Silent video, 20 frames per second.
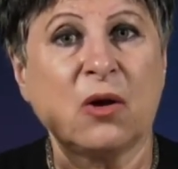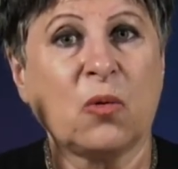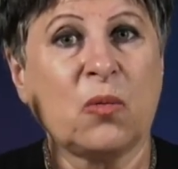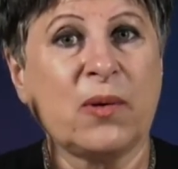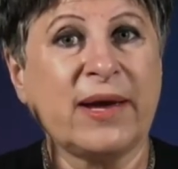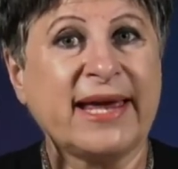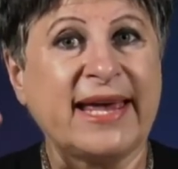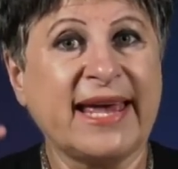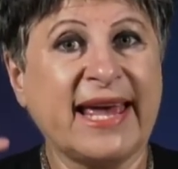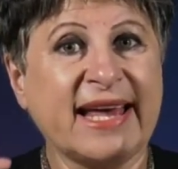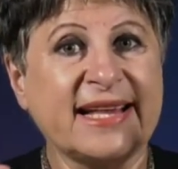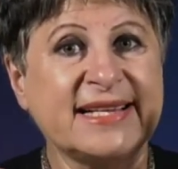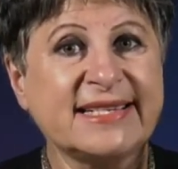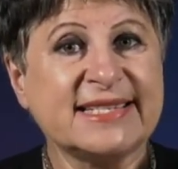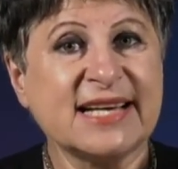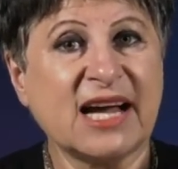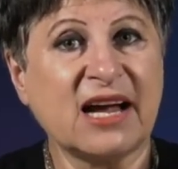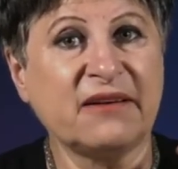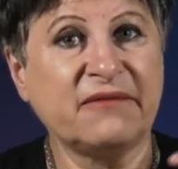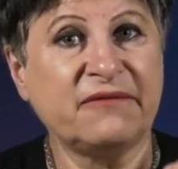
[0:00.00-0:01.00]
we
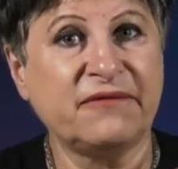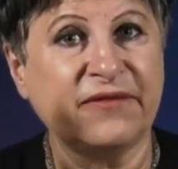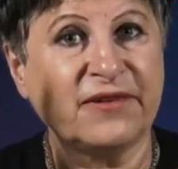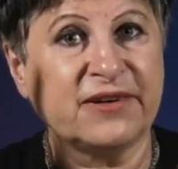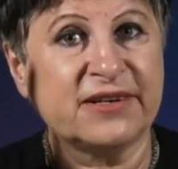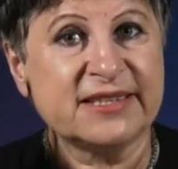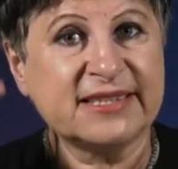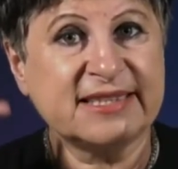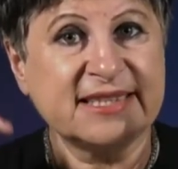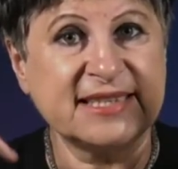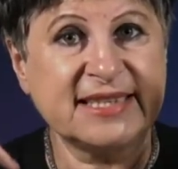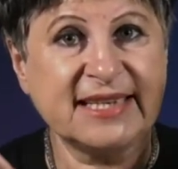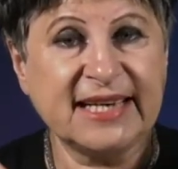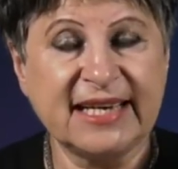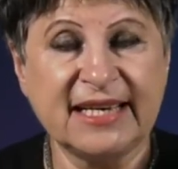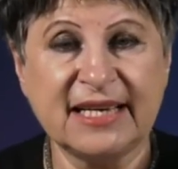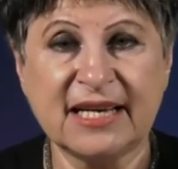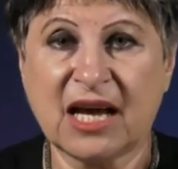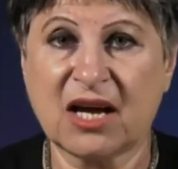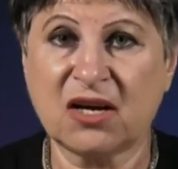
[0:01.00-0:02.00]
get diverted
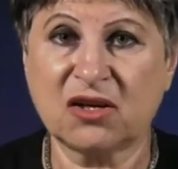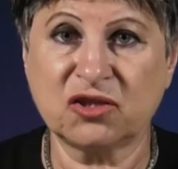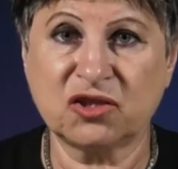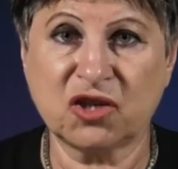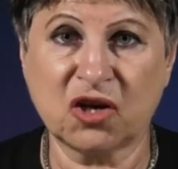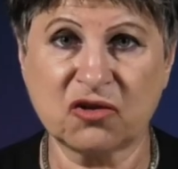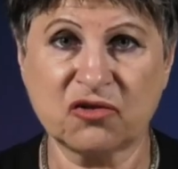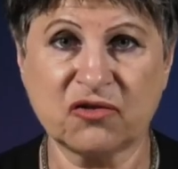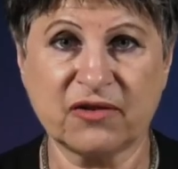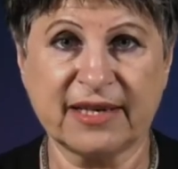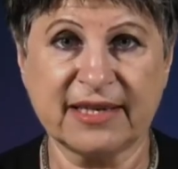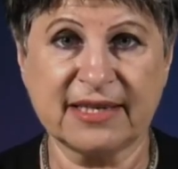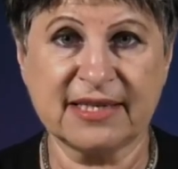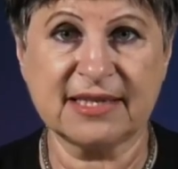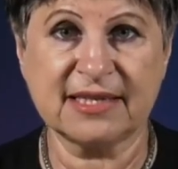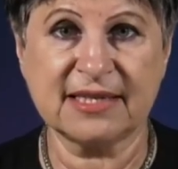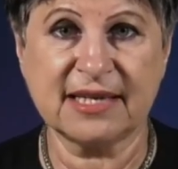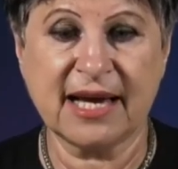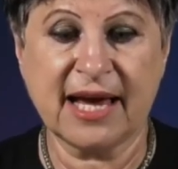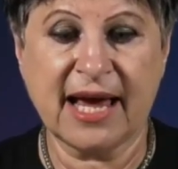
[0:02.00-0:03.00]
in our
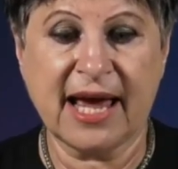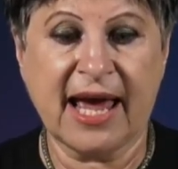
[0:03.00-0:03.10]
doctrines.